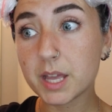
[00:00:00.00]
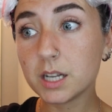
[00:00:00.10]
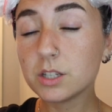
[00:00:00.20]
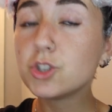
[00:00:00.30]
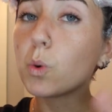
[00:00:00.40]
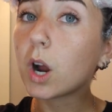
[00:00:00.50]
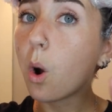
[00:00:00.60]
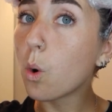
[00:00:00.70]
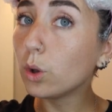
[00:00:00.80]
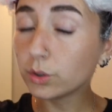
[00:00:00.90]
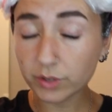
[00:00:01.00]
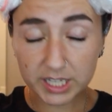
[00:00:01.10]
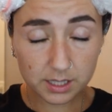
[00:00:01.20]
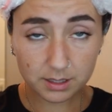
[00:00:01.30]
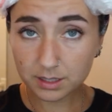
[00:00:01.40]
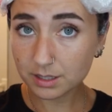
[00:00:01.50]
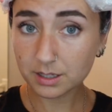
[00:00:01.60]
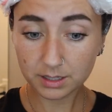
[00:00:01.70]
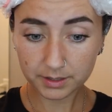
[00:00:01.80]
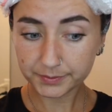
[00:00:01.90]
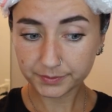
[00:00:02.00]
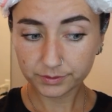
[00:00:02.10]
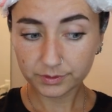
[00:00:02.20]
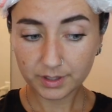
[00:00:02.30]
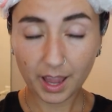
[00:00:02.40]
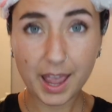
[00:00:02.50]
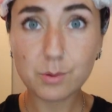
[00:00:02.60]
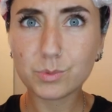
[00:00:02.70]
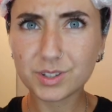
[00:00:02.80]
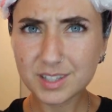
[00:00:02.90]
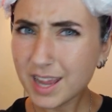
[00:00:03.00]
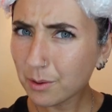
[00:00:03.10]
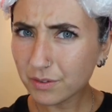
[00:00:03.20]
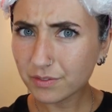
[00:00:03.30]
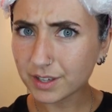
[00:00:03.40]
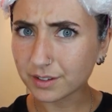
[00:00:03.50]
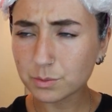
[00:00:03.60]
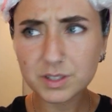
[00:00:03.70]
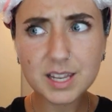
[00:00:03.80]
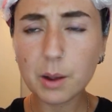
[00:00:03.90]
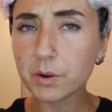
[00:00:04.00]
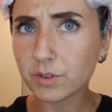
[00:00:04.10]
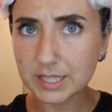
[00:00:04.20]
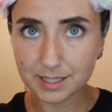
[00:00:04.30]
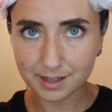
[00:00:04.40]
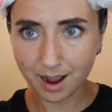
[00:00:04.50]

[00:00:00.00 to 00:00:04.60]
in, do a cold rinse, and we'll see how it feels. We'll see how it rinses